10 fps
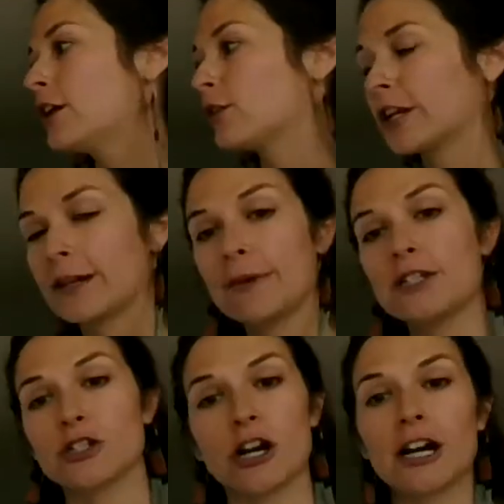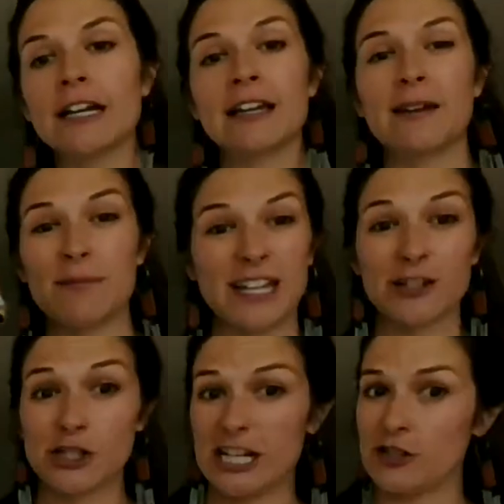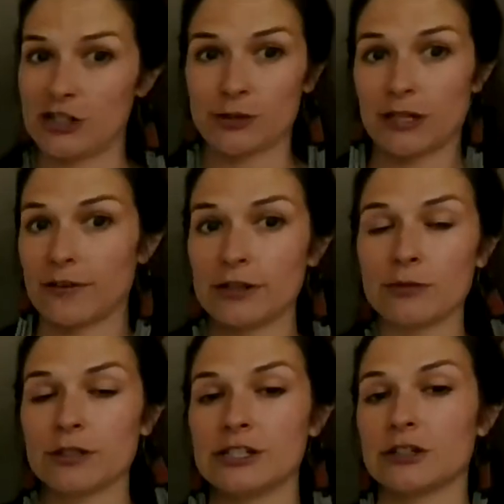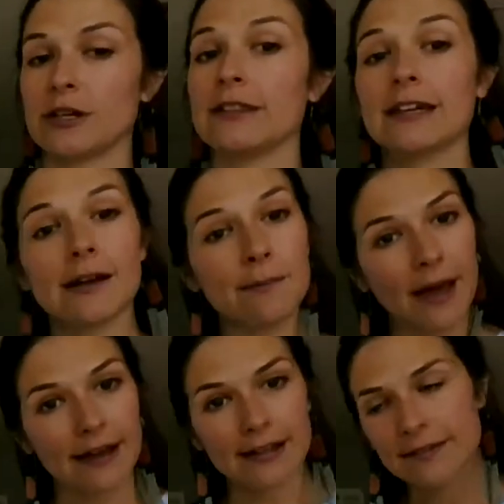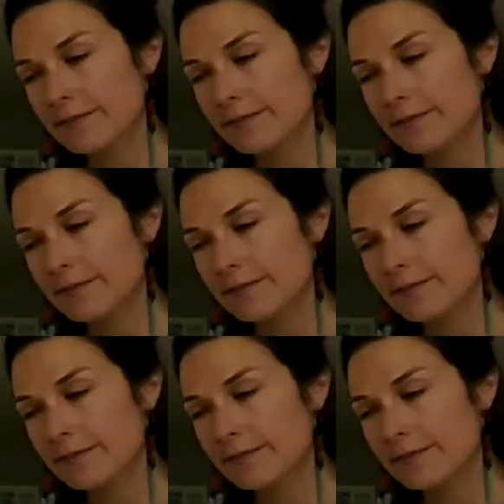look at my drawing, and make your changes, whatever you want to do, and then come back.